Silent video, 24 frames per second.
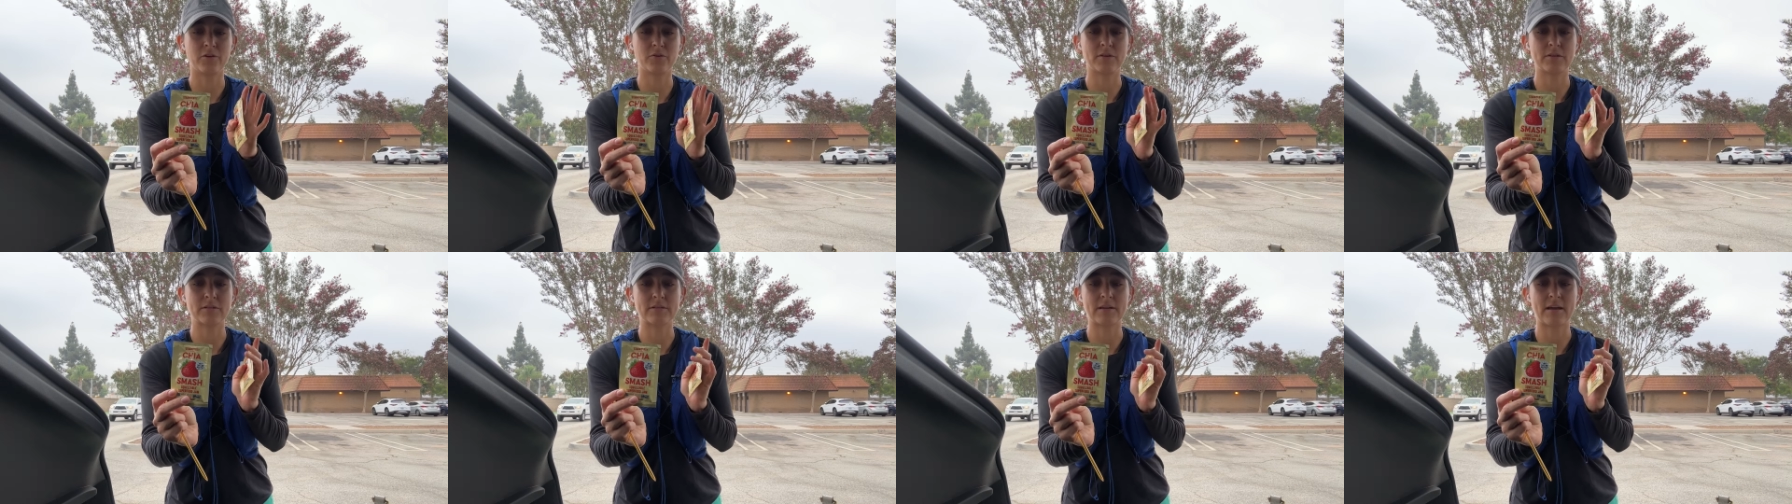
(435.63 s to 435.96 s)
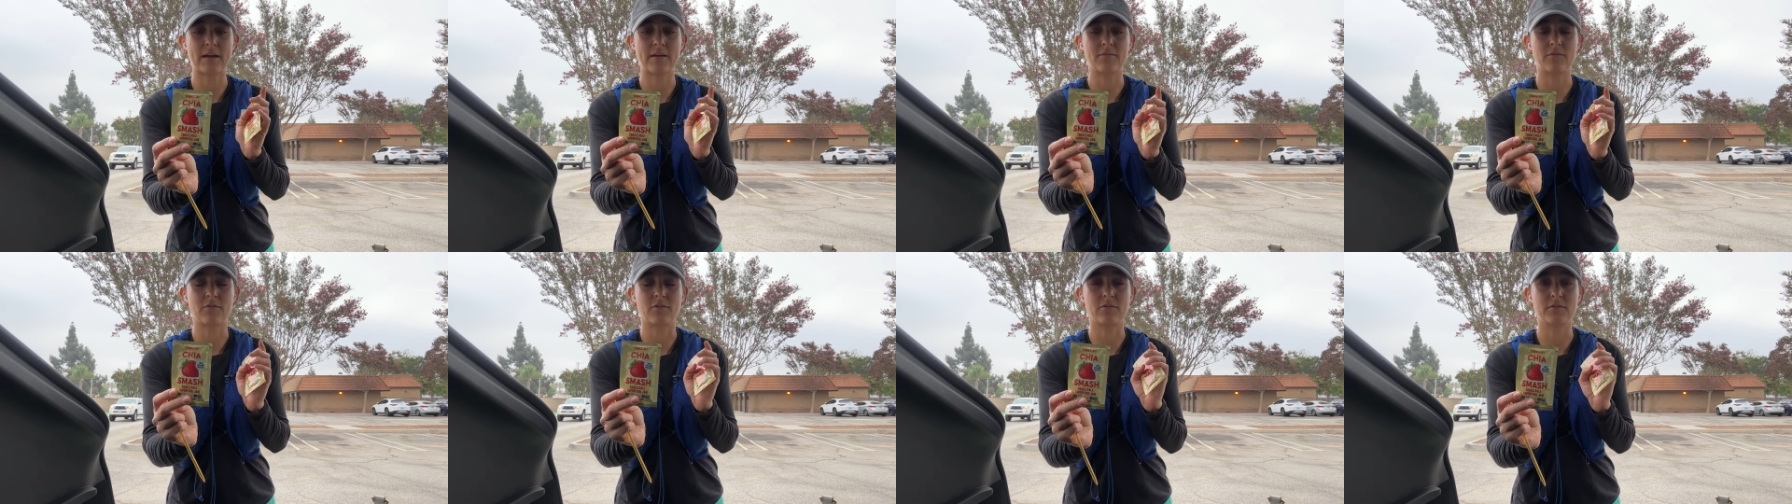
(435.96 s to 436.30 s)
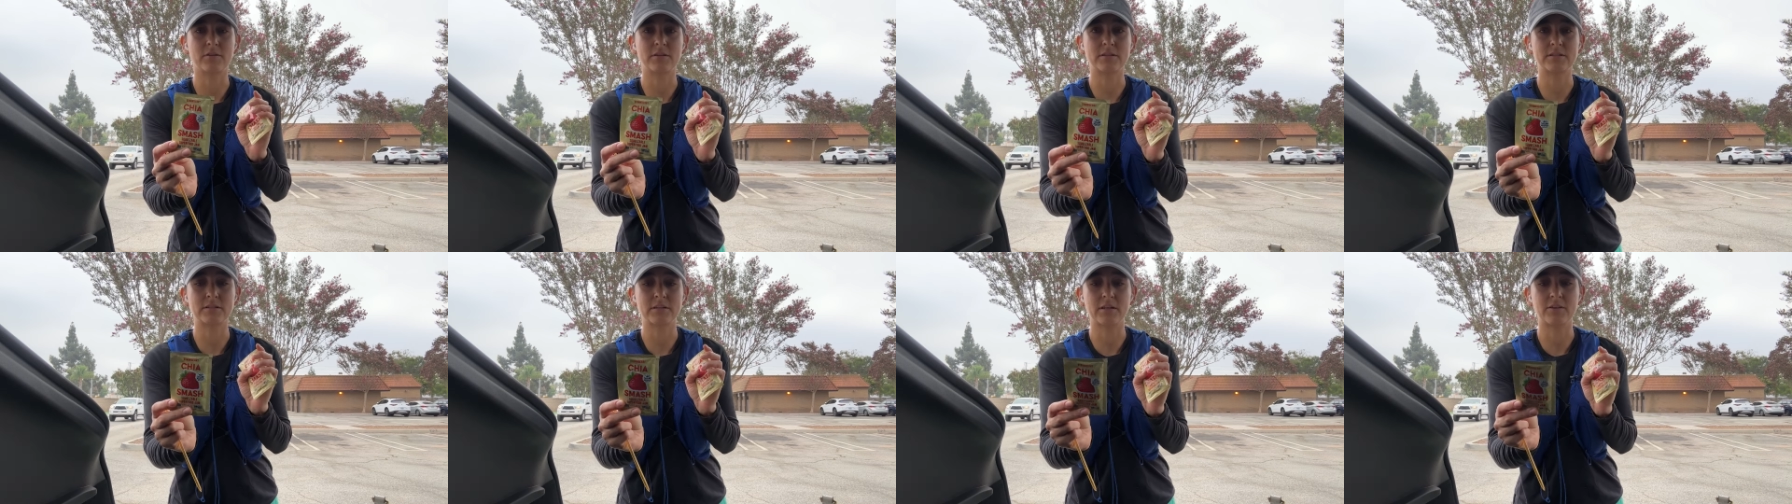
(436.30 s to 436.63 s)
It doesn't have all
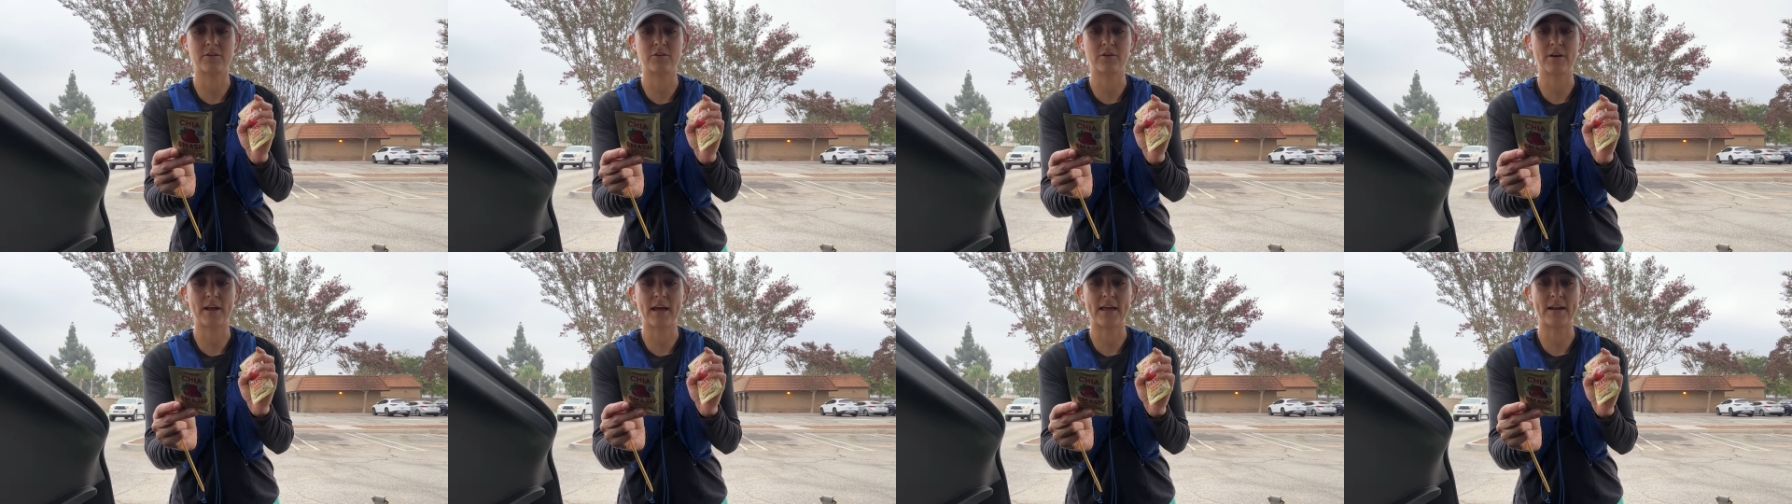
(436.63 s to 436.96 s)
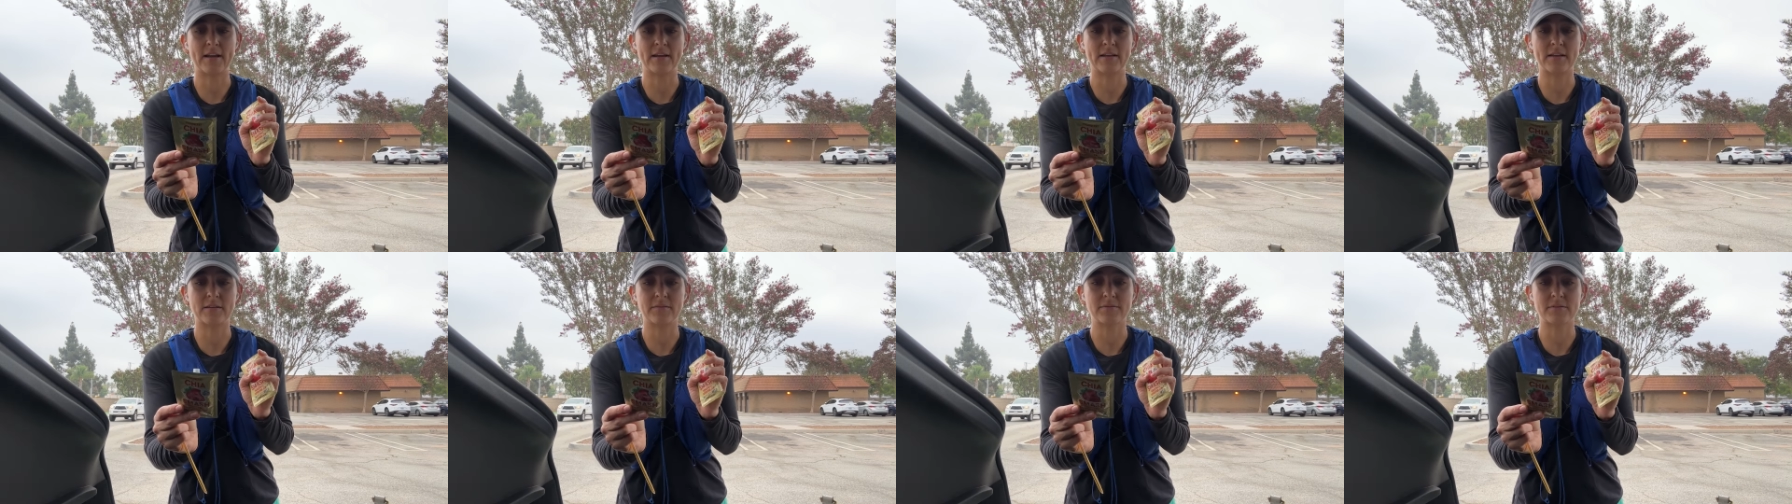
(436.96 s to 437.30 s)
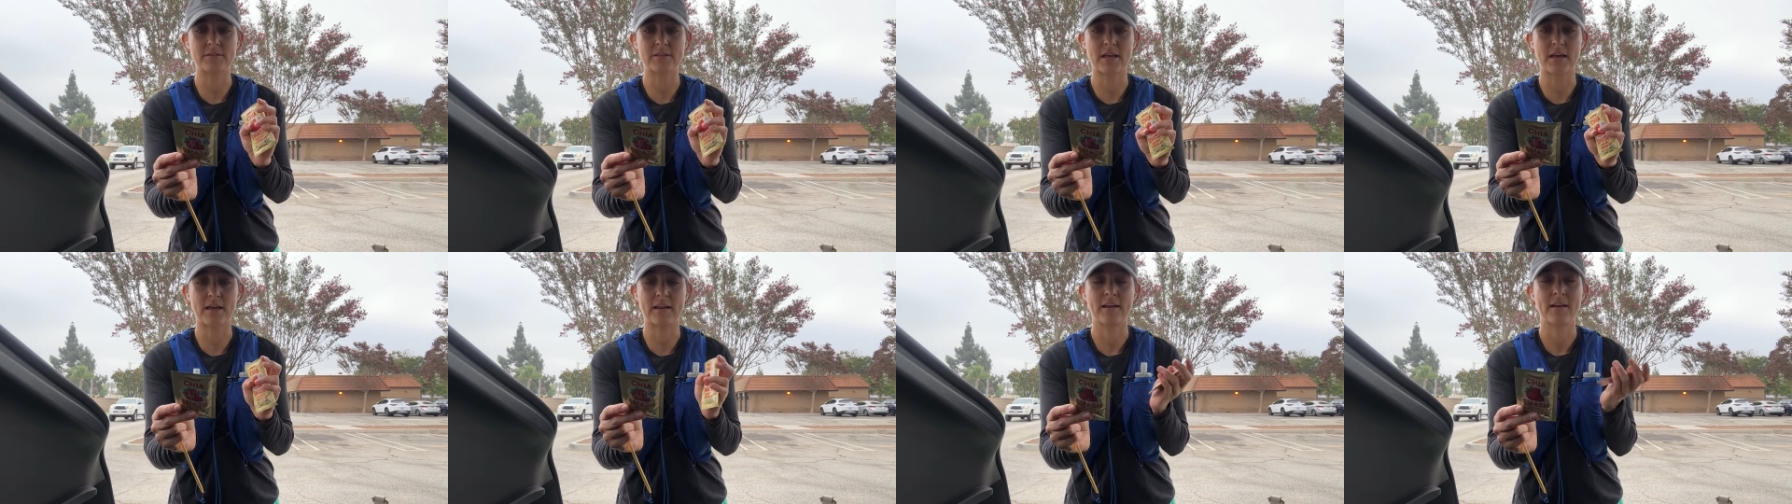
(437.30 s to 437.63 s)
these other additives
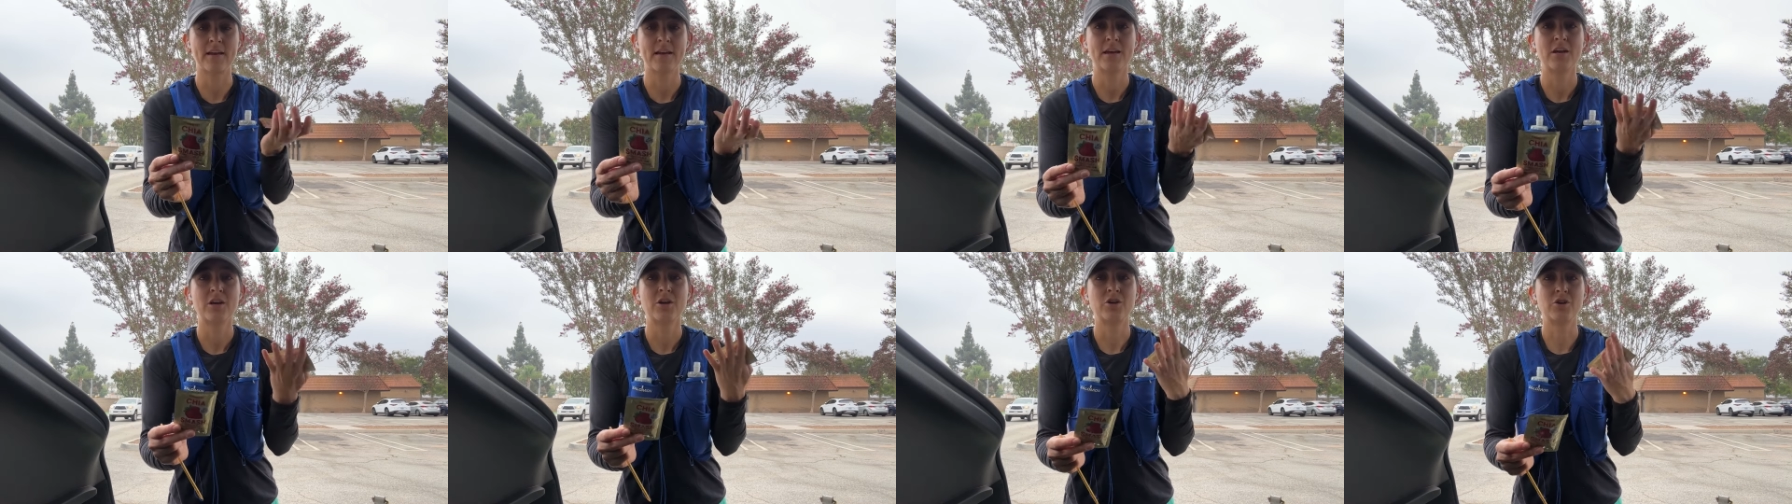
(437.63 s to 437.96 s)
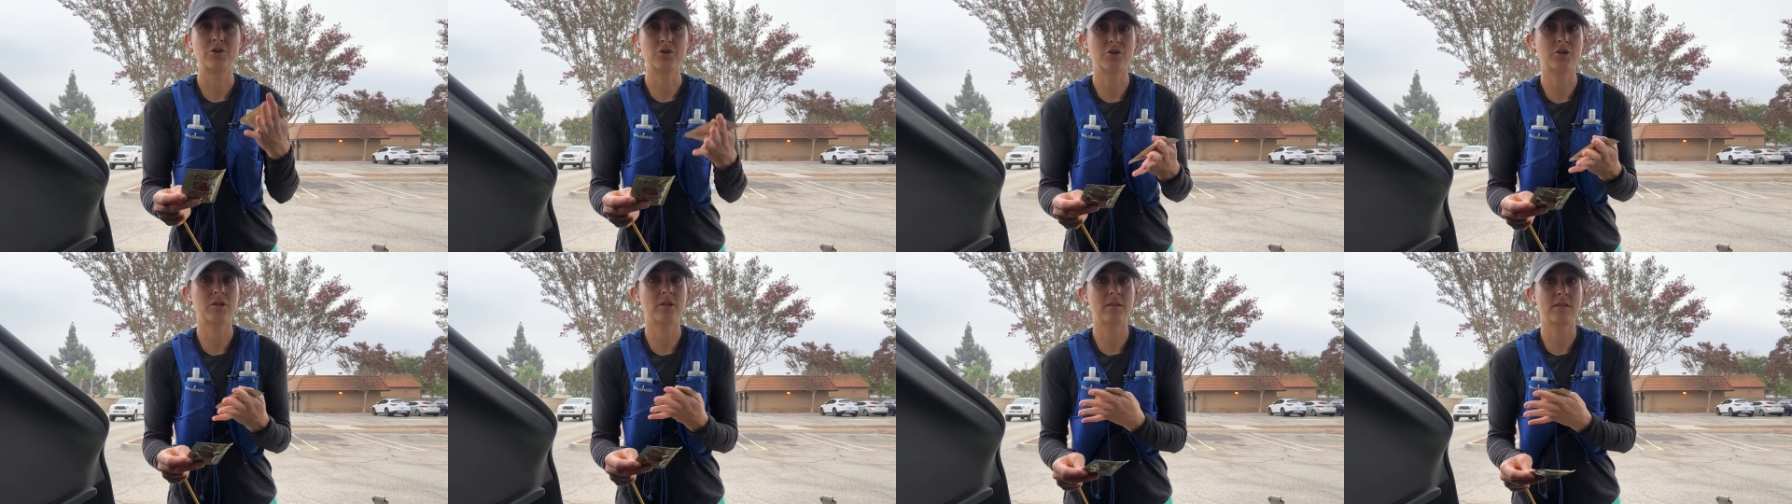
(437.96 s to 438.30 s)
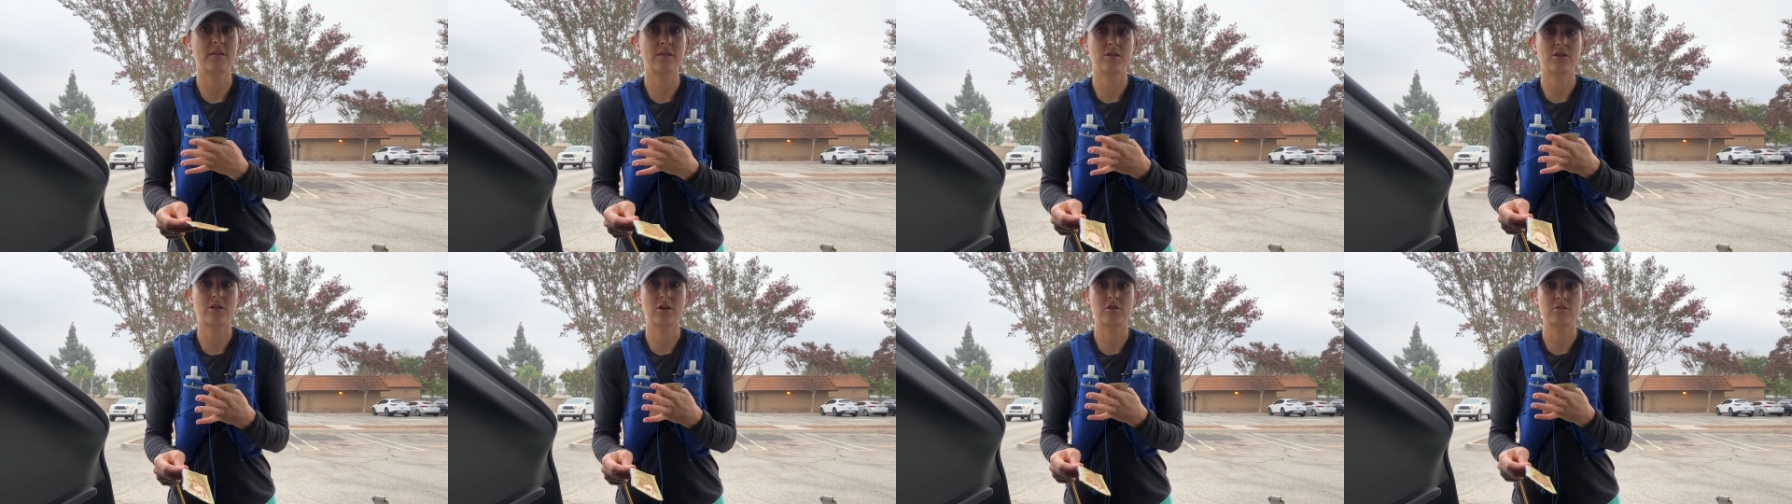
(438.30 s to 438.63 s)
that usually
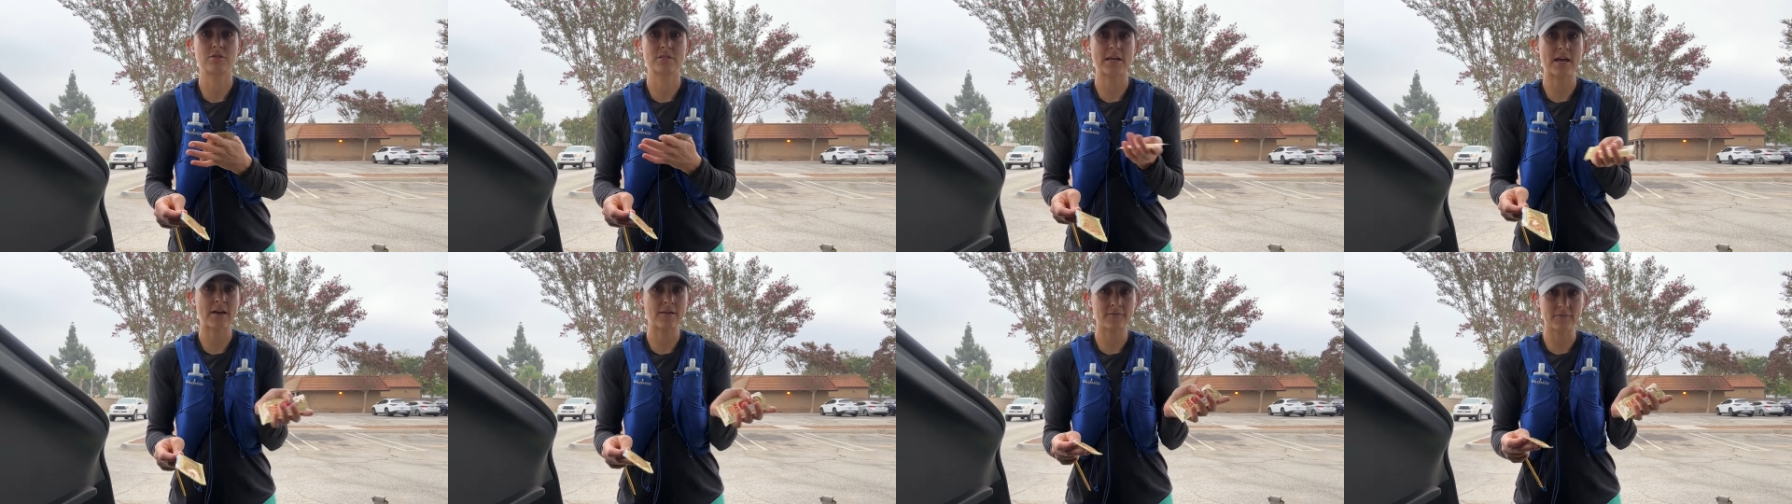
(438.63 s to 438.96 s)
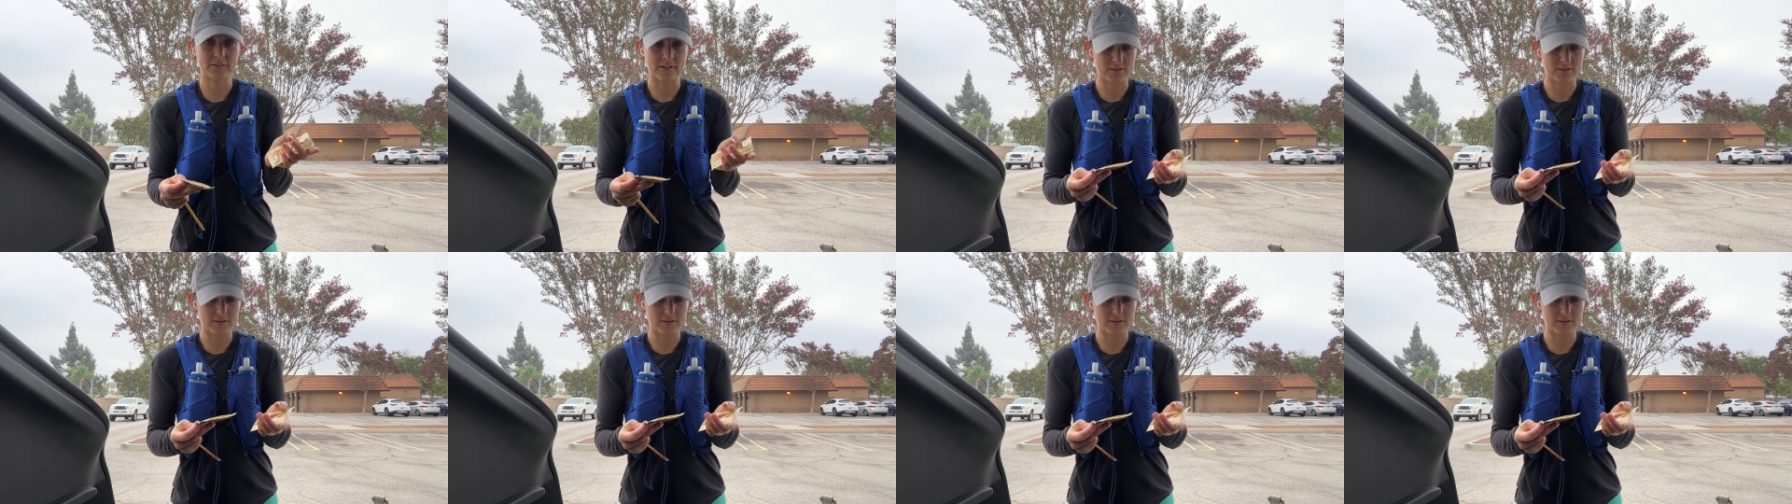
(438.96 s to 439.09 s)
the gels have.